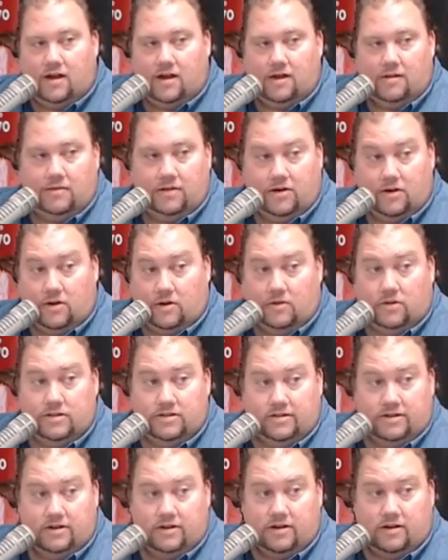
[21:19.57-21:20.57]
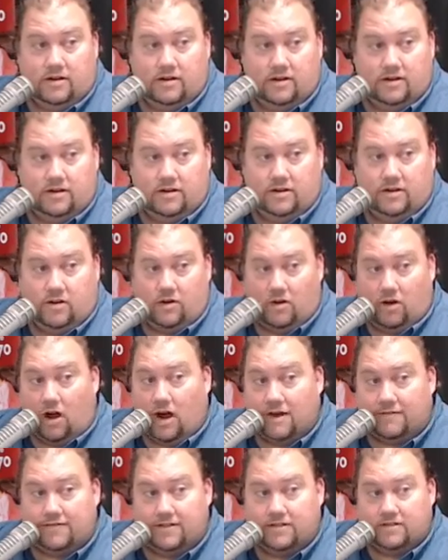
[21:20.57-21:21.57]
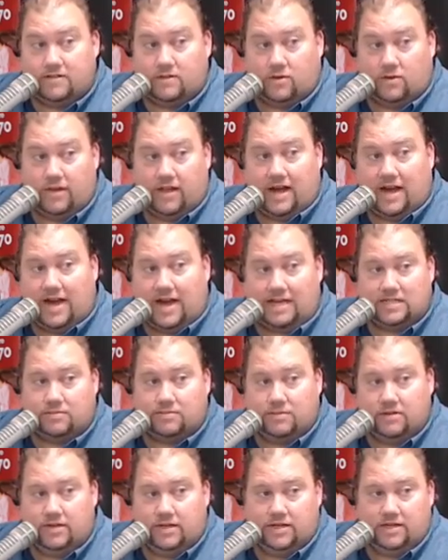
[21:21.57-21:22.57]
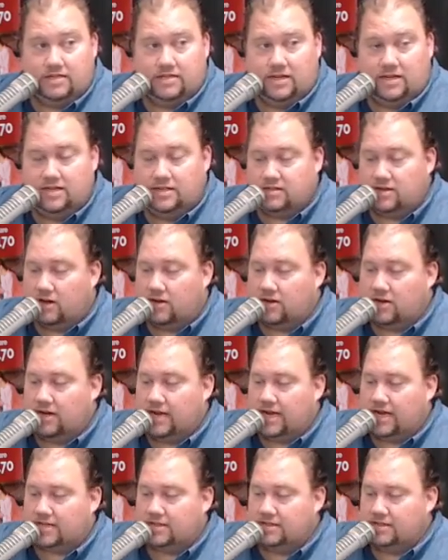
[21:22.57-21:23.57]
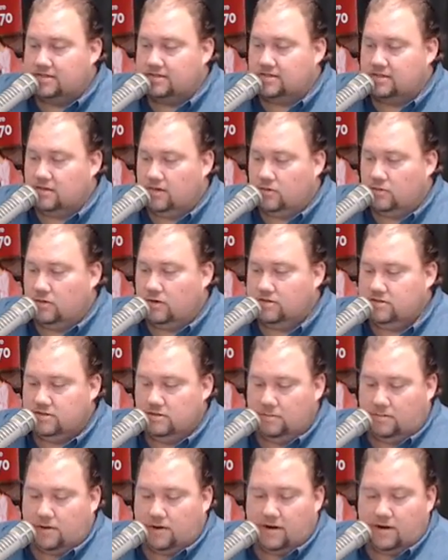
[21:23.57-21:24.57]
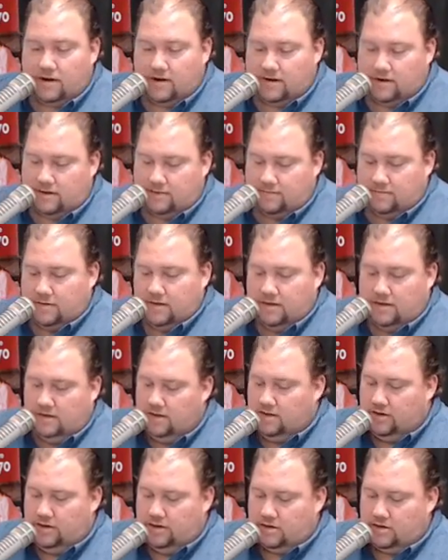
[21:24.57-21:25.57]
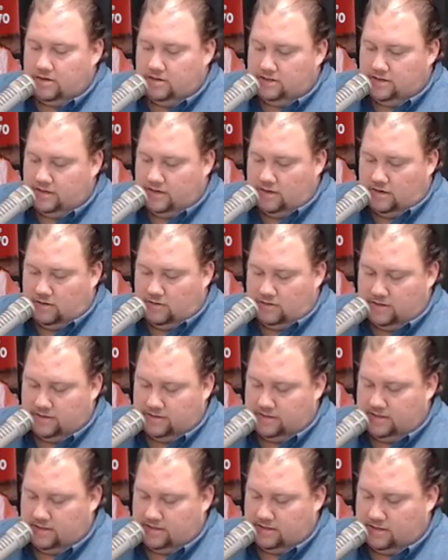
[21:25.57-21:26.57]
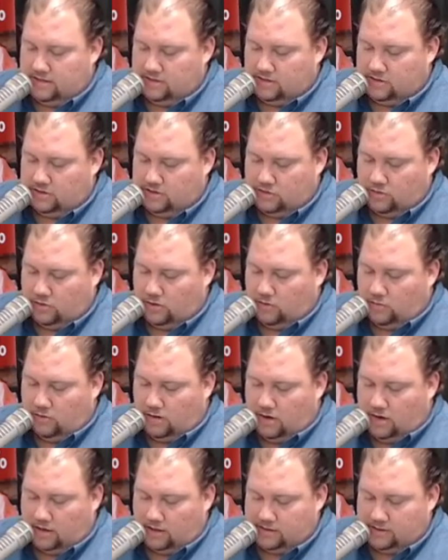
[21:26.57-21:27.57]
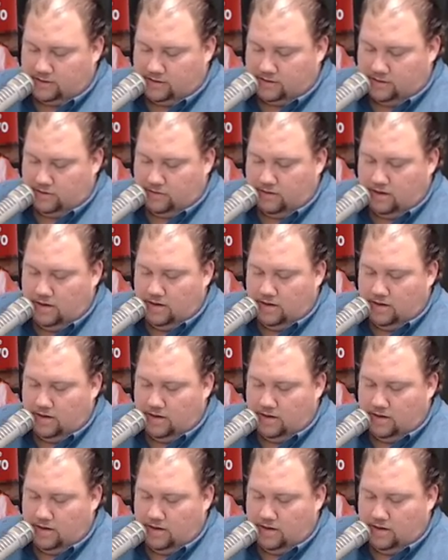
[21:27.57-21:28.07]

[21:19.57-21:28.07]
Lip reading: you're going to your office or the hospital, you can. It's all connected. So once you park, you're good to go, and it's a short walk. So